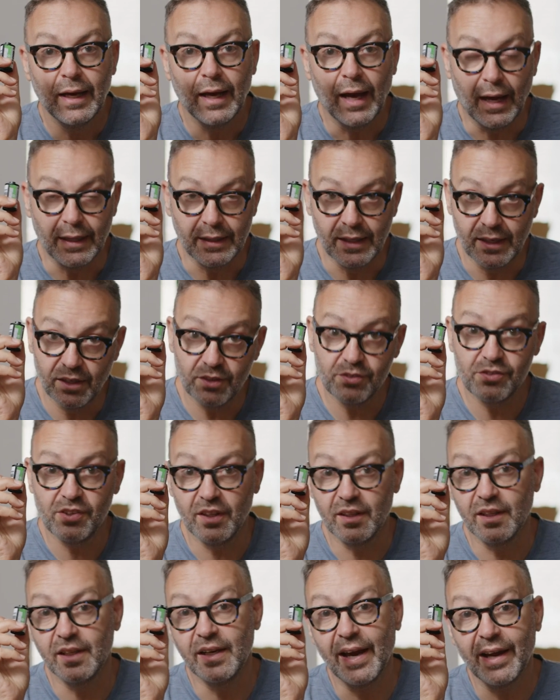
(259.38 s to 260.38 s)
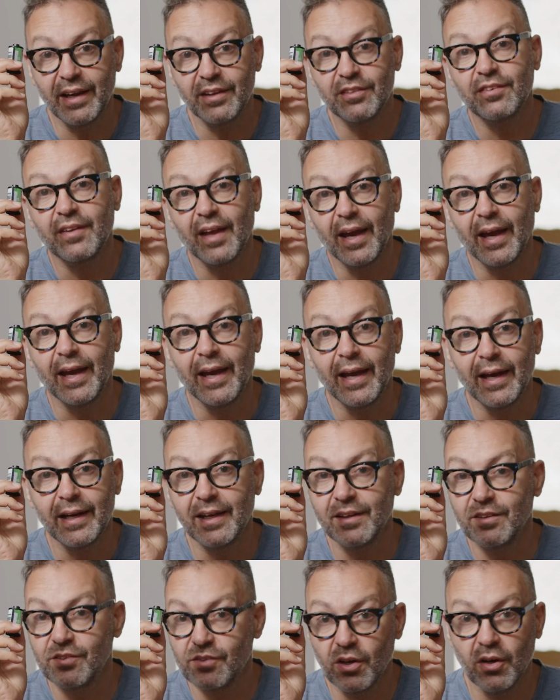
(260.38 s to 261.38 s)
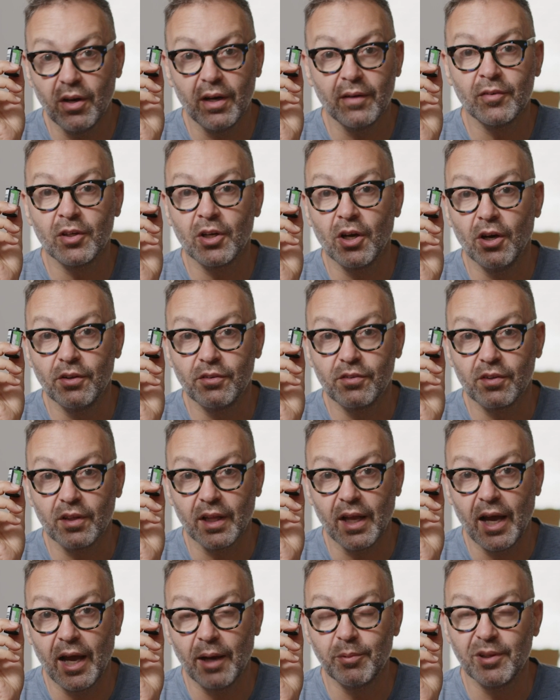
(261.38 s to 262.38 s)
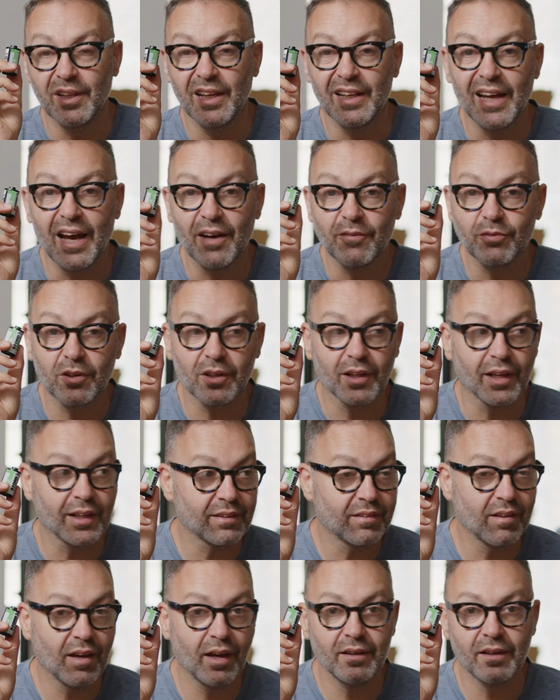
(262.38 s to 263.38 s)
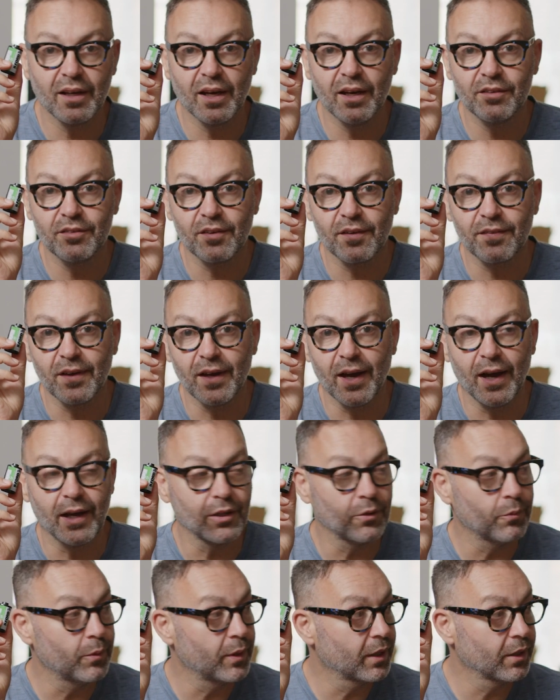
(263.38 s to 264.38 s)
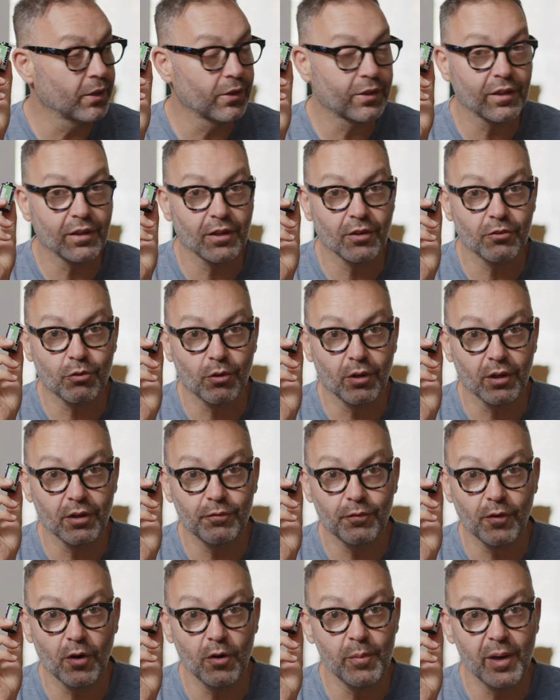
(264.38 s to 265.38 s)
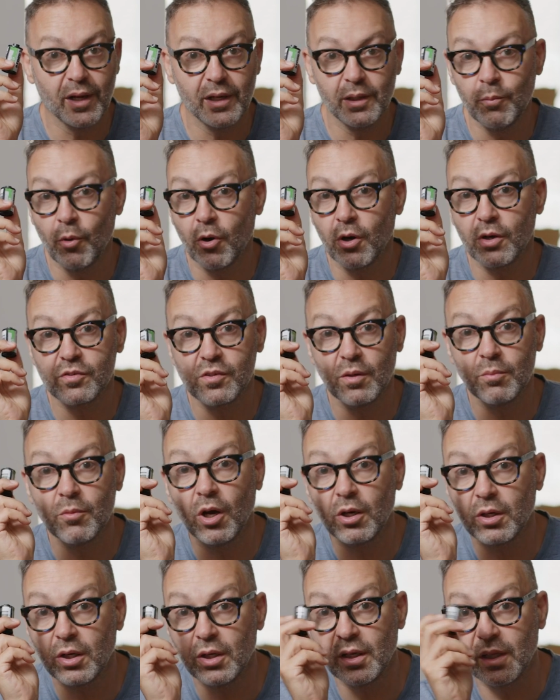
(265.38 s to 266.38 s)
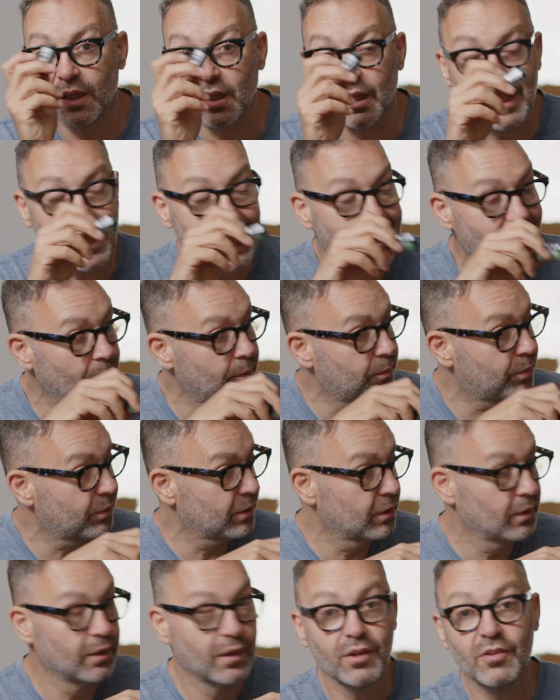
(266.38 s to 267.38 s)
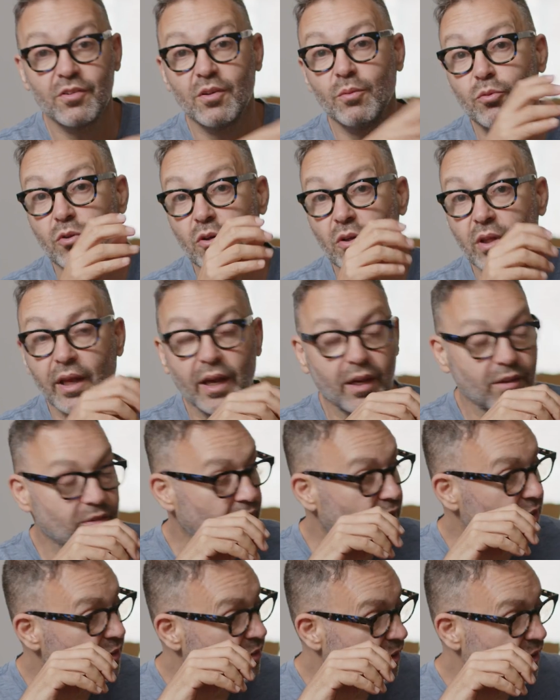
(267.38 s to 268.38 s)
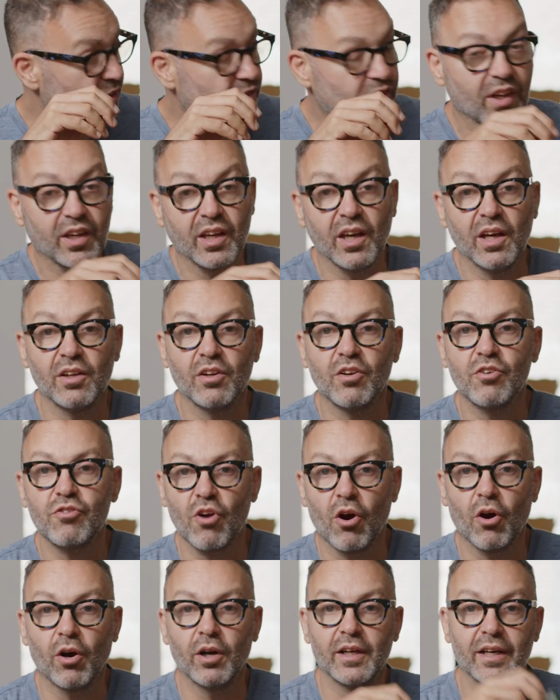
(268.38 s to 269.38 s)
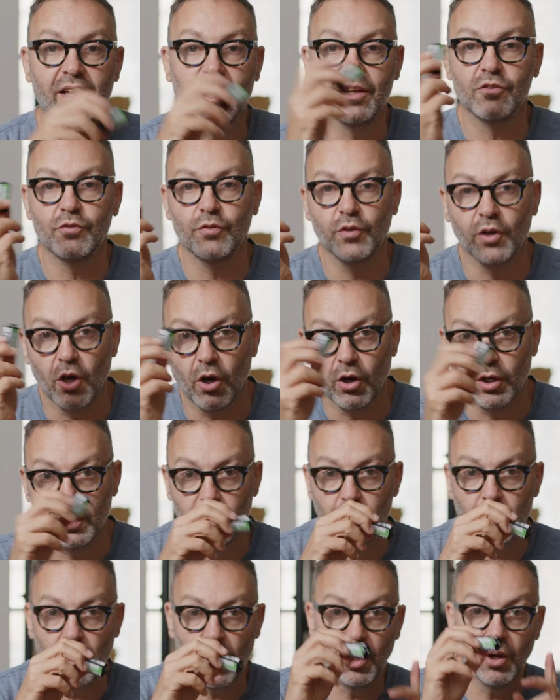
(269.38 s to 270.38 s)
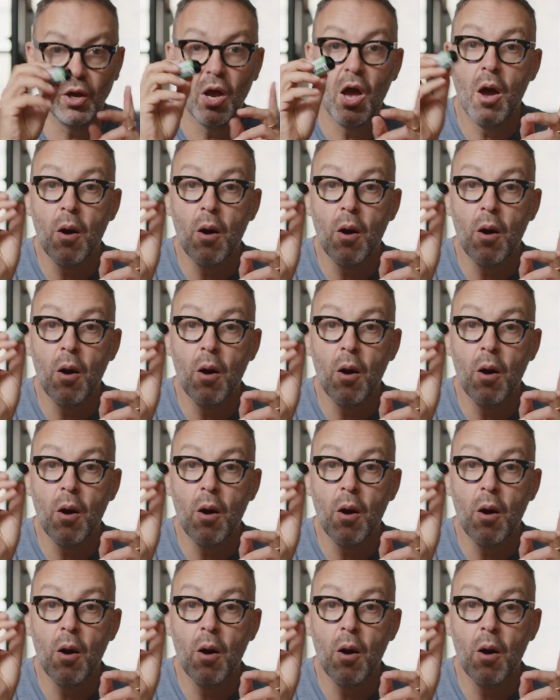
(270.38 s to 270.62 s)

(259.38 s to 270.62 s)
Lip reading: And then I see it the next day and I still haven't gone to the lab. And then after like 10 days, I think, I don't want to look at this roll of film anymore because I'm not going to the lab, because I'm too lazy. So I stick it in a drawer and it gets forgotten about.